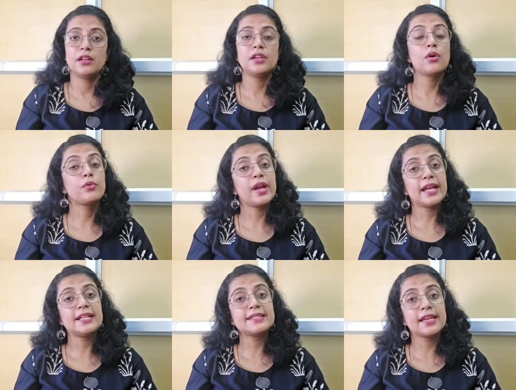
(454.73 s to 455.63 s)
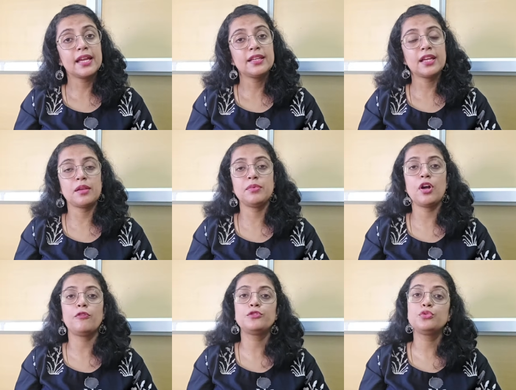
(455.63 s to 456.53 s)
Now crackles again can be
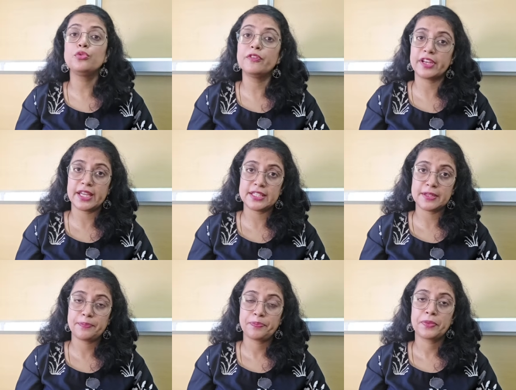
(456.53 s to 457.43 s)
of two variety: